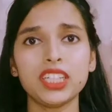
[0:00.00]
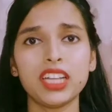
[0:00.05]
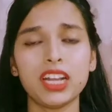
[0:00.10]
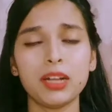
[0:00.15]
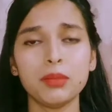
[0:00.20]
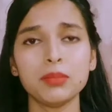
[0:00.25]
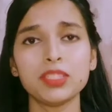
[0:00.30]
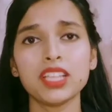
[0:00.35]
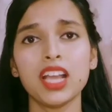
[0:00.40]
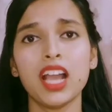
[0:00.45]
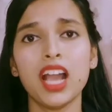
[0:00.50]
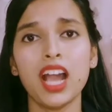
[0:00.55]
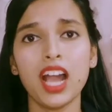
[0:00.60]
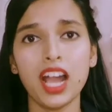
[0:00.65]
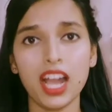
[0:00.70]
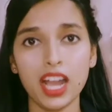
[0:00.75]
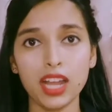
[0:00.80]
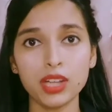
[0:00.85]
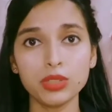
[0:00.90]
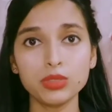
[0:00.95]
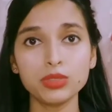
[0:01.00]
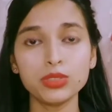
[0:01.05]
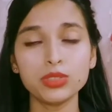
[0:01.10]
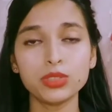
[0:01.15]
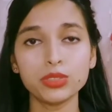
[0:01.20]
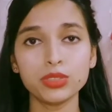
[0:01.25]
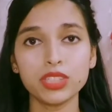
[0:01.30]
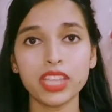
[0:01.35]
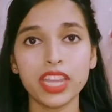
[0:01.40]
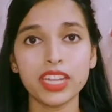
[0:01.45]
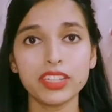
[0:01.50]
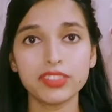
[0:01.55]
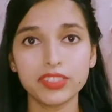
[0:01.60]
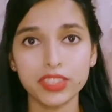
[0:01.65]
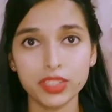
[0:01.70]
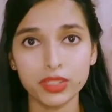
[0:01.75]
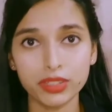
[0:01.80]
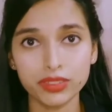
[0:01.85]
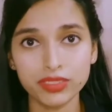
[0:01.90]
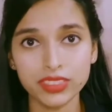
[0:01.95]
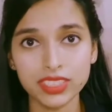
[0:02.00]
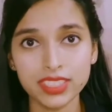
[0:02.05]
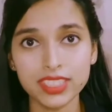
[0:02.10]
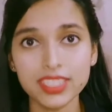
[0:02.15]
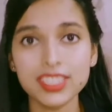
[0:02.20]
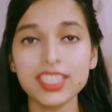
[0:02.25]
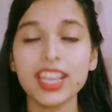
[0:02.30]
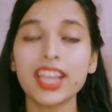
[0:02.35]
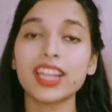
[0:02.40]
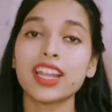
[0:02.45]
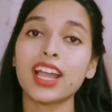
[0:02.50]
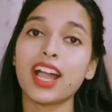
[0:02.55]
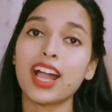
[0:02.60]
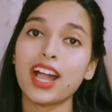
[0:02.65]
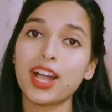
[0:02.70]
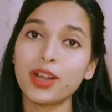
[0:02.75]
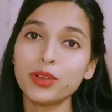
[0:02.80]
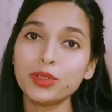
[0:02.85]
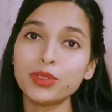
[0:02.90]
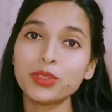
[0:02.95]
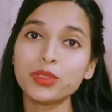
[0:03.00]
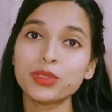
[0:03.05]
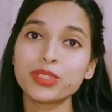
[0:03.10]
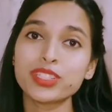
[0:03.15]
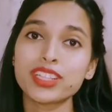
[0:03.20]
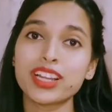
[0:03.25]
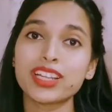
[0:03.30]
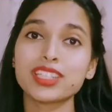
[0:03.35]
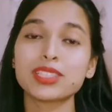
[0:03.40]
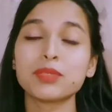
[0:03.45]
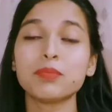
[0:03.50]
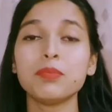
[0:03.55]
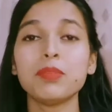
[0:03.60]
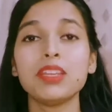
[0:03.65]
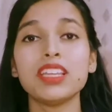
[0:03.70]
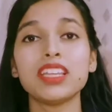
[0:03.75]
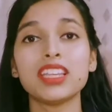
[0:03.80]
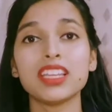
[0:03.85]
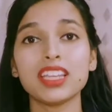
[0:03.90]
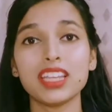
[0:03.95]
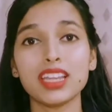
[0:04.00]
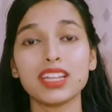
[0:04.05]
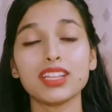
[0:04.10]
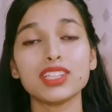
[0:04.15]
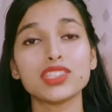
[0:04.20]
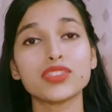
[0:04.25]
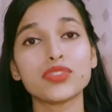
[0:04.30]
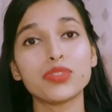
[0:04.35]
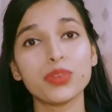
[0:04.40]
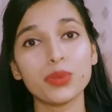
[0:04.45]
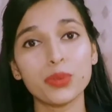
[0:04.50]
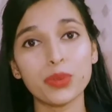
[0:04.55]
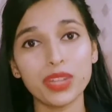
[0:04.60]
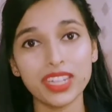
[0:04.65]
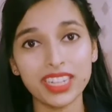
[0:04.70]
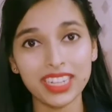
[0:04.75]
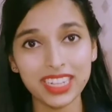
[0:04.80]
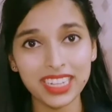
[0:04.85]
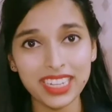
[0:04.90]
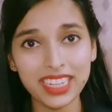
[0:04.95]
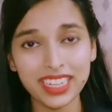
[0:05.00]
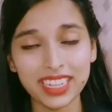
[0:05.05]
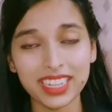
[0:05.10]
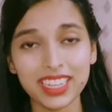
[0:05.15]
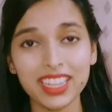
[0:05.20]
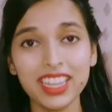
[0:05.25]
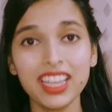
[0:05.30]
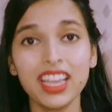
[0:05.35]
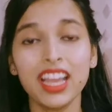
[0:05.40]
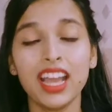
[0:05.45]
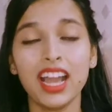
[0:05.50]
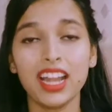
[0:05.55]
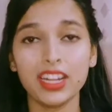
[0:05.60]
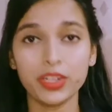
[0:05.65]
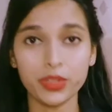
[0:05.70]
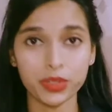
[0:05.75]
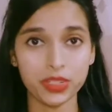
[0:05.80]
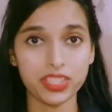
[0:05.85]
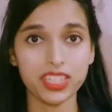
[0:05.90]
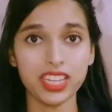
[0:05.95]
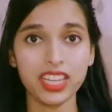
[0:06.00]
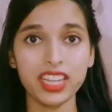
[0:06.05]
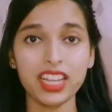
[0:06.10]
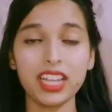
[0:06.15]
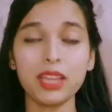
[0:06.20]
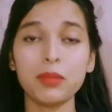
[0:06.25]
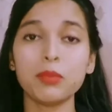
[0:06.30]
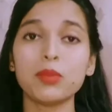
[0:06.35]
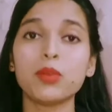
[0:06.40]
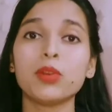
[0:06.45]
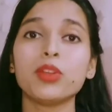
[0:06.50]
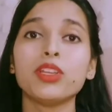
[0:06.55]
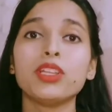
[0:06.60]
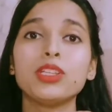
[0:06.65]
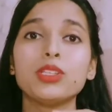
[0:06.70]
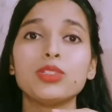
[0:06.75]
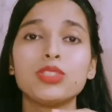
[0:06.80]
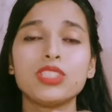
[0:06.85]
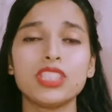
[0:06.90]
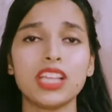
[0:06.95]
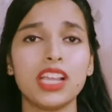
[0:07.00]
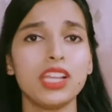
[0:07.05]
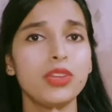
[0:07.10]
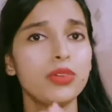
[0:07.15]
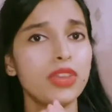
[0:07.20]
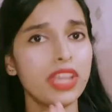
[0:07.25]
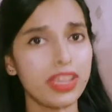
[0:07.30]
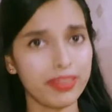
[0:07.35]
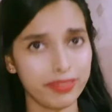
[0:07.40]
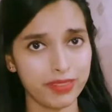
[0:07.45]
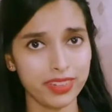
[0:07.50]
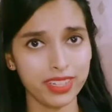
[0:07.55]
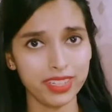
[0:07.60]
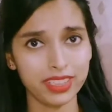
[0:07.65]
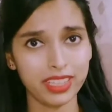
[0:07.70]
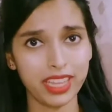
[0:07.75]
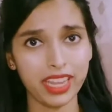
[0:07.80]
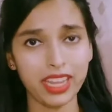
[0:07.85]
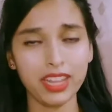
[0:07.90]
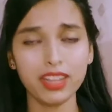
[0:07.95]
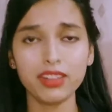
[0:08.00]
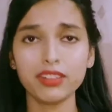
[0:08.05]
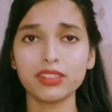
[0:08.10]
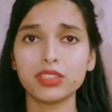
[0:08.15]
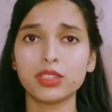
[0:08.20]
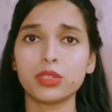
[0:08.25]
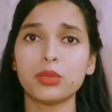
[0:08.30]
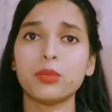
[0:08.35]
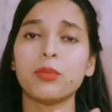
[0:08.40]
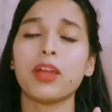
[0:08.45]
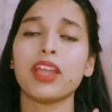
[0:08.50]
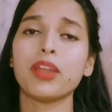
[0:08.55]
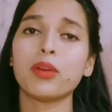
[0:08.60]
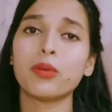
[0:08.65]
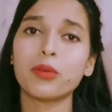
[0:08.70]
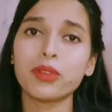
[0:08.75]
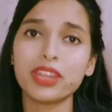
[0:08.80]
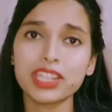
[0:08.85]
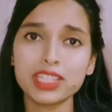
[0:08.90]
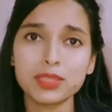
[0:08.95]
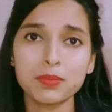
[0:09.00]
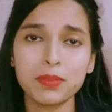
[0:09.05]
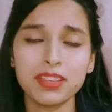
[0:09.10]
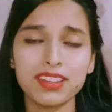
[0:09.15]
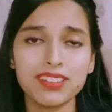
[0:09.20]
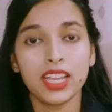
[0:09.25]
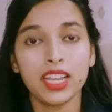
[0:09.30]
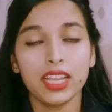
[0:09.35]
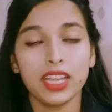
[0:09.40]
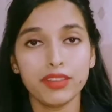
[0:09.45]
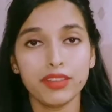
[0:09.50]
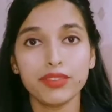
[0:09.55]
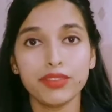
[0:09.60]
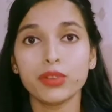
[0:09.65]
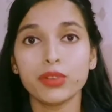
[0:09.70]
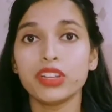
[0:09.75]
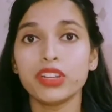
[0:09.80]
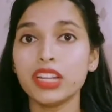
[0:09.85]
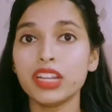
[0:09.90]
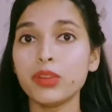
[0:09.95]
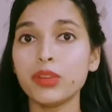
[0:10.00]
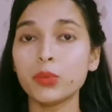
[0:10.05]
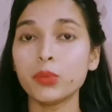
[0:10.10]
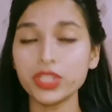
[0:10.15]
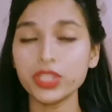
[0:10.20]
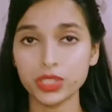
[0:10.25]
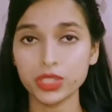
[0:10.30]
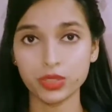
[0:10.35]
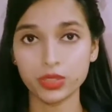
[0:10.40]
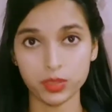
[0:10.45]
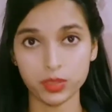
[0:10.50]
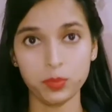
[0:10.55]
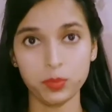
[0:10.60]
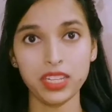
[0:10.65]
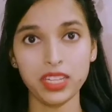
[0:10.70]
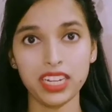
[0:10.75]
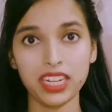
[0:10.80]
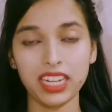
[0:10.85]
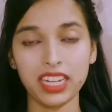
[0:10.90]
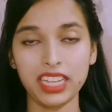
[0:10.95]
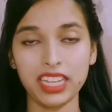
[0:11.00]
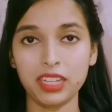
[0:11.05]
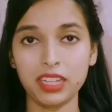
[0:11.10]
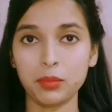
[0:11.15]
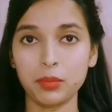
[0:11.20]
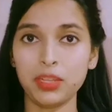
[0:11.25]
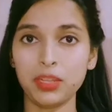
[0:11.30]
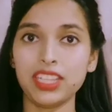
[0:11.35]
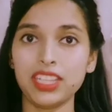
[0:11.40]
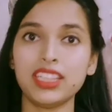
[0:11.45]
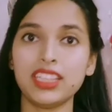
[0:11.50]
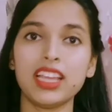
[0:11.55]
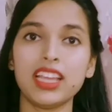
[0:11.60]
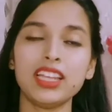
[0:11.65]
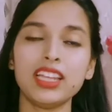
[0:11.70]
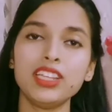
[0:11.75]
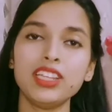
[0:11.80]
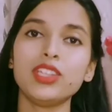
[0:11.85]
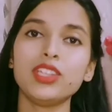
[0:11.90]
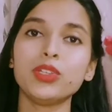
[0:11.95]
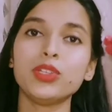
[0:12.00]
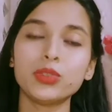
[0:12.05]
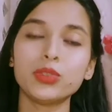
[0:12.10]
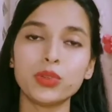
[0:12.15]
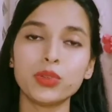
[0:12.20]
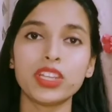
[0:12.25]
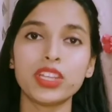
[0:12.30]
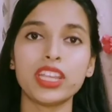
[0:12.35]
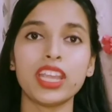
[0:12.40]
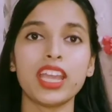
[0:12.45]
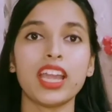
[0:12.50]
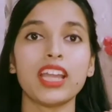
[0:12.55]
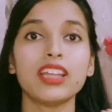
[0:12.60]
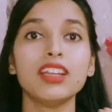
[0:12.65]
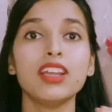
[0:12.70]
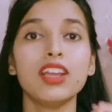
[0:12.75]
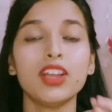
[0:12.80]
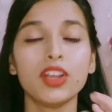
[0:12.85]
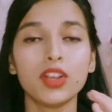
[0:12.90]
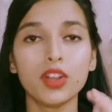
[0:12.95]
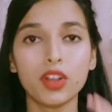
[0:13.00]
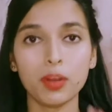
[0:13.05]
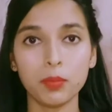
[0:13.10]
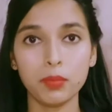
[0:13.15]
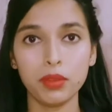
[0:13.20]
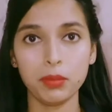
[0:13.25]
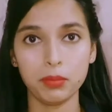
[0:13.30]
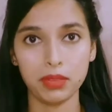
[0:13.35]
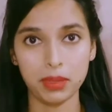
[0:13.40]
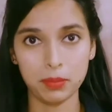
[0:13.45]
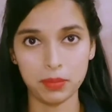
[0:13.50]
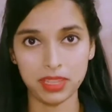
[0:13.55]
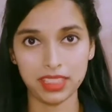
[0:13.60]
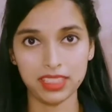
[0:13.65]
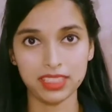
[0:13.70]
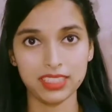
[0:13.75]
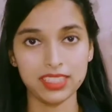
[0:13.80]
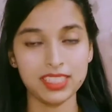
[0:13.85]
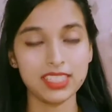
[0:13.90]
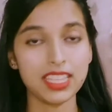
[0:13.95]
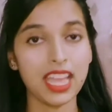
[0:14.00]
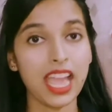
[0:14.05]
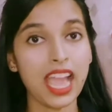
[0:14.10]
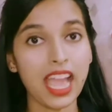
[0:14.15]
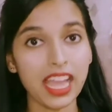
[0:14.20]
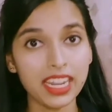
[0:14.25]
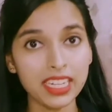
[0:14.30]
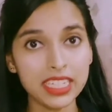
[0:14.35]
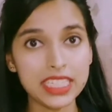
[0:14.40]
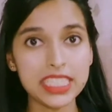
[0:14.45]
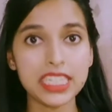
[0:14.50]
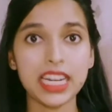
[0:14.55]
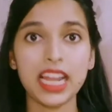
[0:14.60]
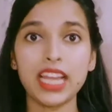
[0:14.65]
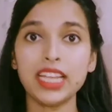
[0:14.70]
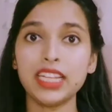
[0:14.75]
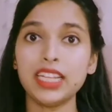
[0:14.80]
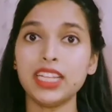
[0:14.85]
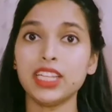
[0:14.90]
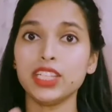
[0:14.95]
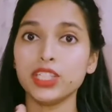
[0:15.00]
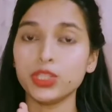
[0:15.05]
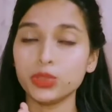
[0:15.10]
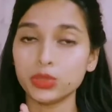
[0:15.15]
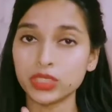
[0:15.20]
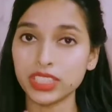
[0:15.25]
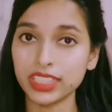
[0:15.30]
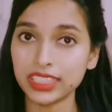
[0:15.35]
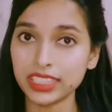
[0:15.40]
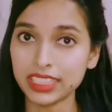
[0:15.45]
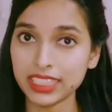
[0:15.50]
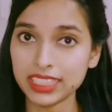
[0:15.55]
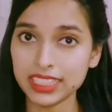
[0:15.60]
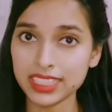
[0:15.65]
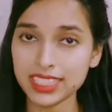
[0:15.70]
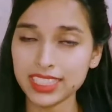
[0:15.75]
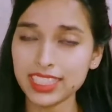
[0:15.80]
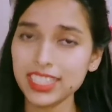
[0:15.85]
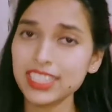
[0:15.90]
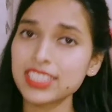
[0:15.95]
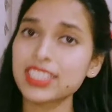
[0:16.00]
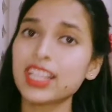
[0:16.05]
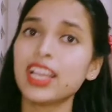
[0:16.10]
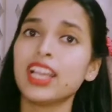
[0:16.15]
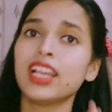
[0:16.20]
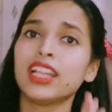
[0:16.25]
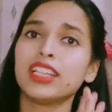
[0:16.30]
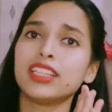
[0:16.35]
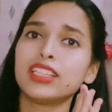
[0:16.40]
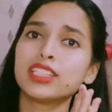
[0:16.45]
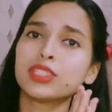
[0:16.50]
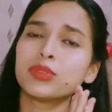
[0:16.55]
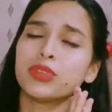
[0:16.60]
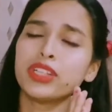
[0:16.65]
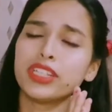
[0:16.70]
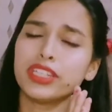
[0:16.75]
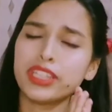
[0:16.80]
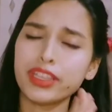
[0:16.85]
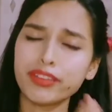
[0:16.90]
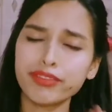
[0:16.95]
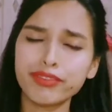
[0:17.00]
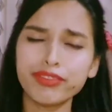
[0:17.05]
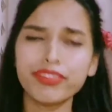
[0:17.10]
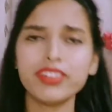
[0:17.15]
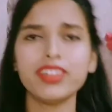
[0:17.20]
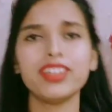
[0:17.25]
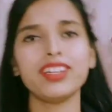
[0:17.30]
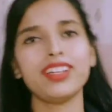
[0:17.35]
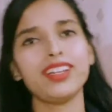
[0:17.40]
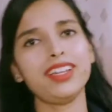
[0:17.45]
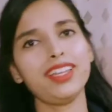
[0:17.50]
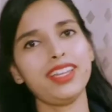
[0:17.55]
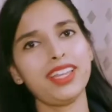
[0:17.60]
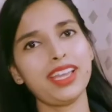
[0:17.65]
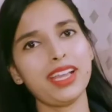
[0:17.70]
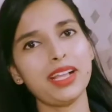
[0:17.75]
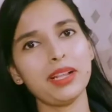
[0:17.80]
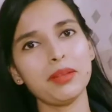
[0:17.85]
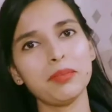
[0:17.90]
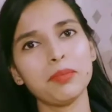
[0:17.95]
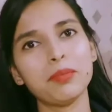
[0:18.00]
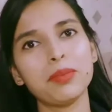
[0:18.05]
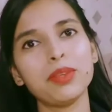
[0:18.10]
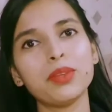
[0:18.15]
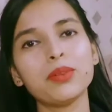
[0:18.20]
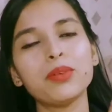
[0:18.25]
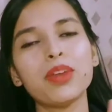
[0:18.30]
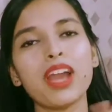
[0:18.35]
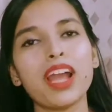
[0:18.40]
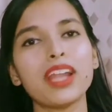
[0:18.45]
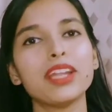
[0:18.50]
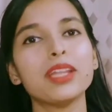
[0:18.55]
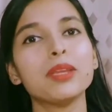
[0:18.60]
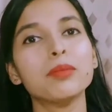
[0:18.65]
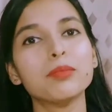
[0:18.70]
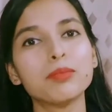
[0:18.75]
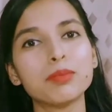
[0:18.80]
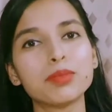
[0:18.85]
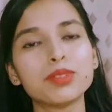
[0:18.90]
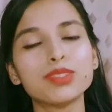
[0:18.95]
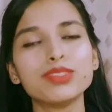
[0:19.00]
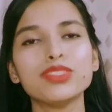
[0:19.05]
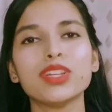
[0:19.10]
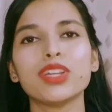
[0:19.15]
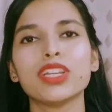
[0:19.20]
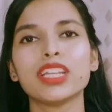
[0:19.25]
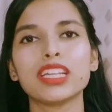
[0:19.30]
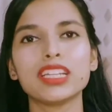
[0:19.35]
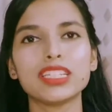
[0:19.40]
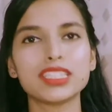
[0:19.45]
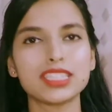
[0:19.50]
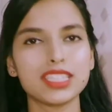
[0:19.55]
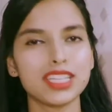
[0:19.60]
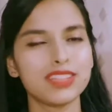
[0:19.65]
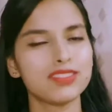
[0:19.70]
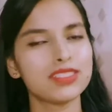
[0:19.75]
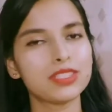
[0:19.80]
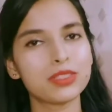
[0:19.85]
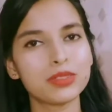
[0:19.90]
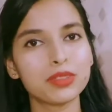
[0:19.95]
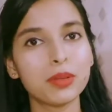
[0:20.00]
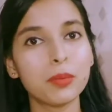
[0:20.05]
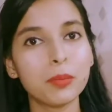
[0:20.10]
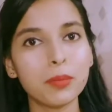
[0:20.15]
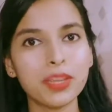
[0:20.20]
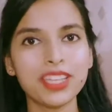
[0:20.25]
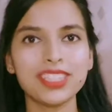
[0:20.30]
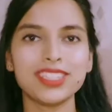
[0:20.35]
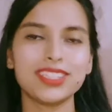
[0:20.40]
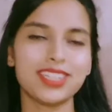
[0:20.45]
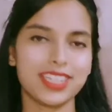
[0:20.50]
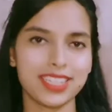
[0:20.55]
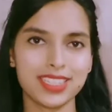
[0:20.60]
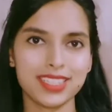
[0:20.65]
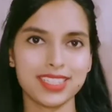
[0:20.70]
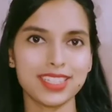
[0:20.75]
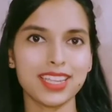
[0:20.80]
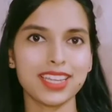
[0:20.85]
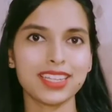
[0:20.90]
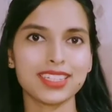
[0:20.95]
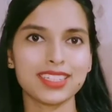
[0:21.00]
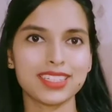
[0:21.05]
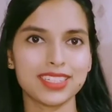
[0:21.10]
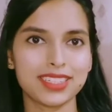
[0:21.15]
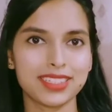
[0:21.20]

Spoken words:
comes, how to get rid of this and how to start speaking English fluently. Today I am going to tell you everything through my own experience. If you really wish to speak like me, then you can copy my methods and try using these tricks. This will definitely help you and improve your English level to a major extent.